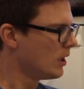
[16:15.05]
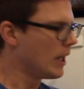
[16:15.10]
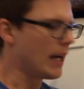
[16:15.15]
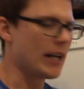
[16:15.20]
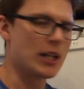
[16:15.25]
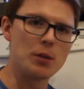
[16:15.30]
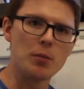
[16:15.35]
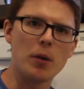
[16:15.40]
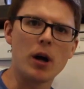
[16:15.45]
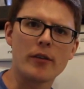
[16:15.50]

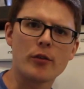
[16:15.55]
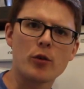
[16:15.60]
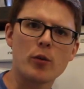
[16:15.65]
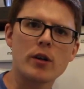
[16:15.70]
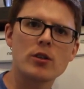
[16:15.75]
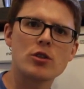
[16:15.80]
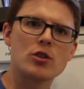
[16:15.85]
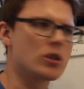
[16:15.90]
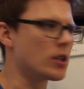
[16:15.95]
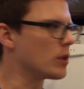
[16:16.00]
and you might have
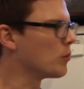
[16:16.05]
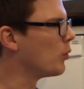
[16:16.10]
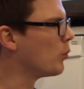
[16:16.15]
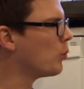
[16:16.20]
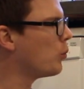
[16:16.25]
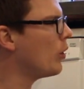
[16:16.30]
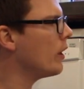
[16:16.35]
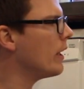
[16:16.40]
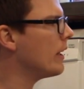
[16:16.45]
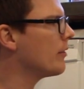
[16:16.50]
questioned it. Well,
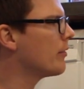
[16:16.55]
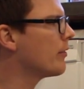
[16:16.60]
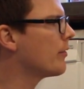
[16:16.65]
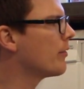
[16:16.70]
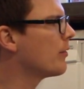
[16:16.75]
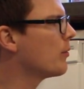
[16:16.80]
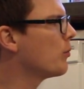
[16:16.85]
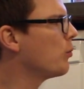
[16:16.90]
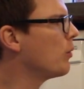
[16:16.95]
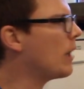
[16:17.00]
what if?